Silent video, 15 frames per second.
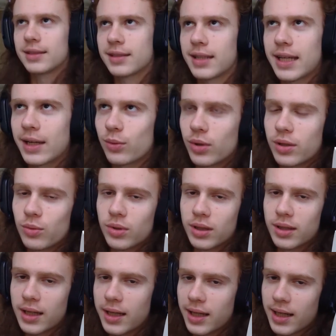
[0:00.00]
Yeah, when
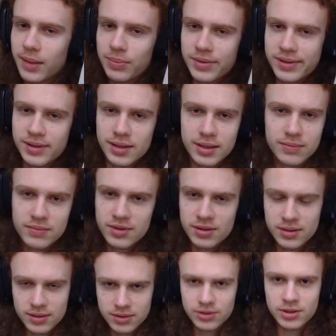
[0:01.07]
that happens, I'm
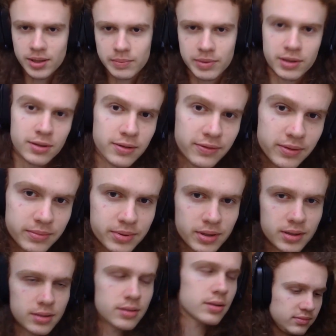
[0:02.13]
just jumping off a
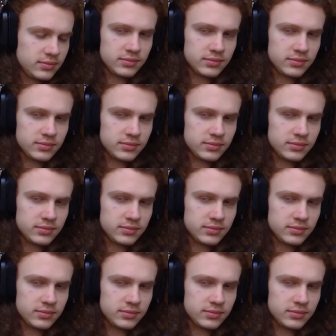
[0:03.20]
bridge.